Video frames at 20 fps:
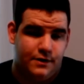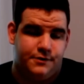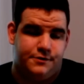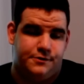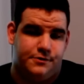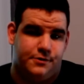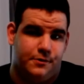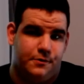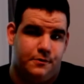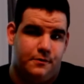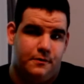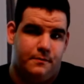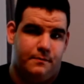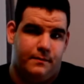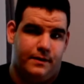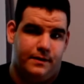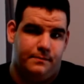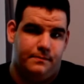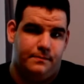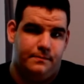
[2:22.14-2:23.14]
So it
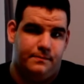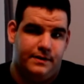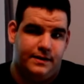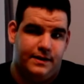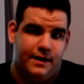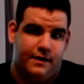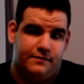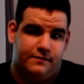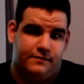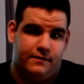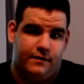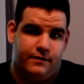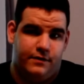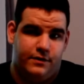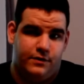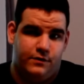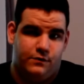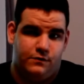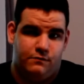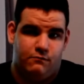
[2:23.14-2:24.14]
might be necessary
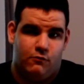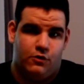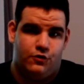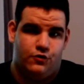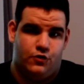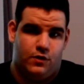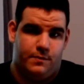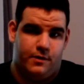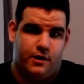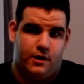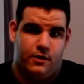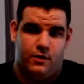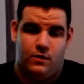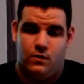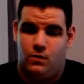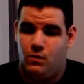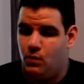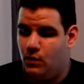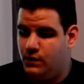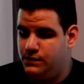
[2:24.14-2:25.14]
to use more draw power
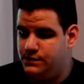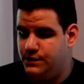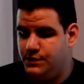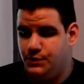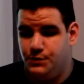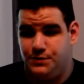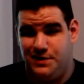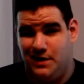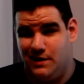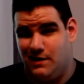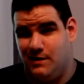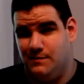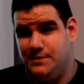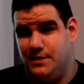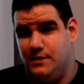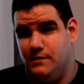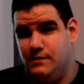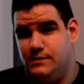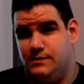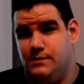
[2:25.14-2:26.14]
once the new set comes
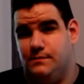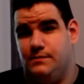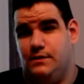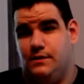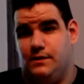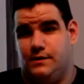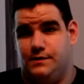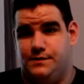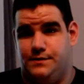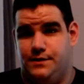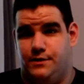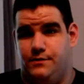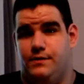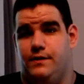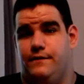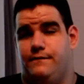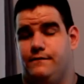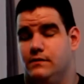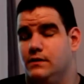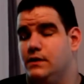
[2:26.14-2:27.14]
out. It's something to consider,
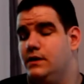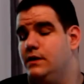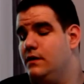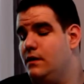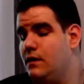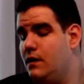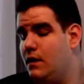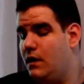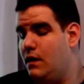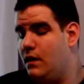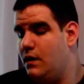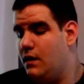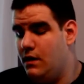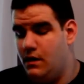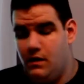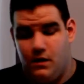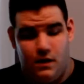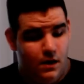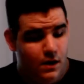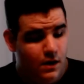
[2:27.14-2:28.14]
definitely.
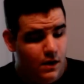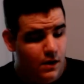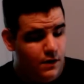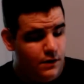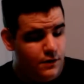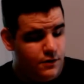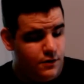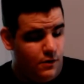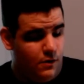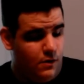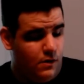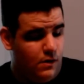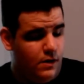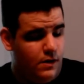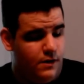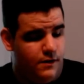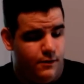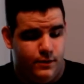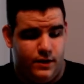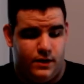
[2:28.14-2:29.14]
So
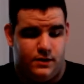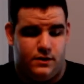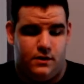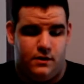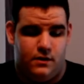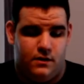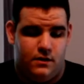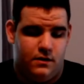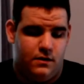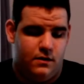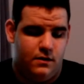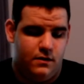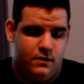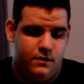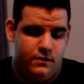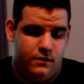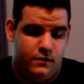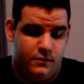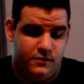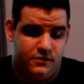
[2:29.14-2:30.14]
then we got
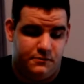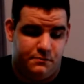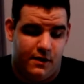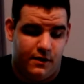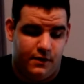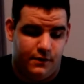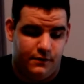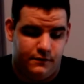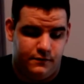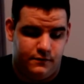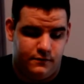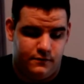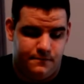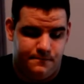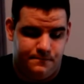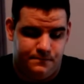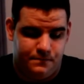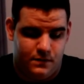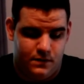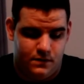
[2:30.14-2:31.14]
the spells.
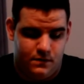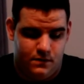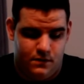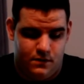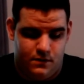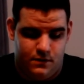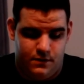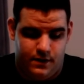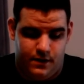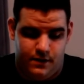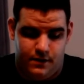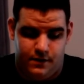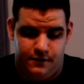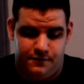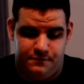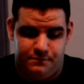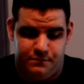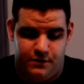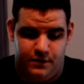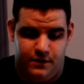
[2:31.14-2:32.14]
We got
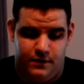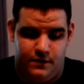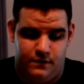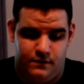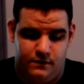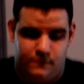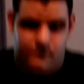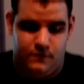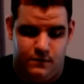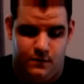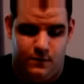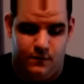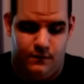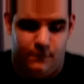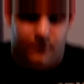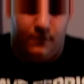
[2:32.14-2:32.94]
Ice Blades, 2 of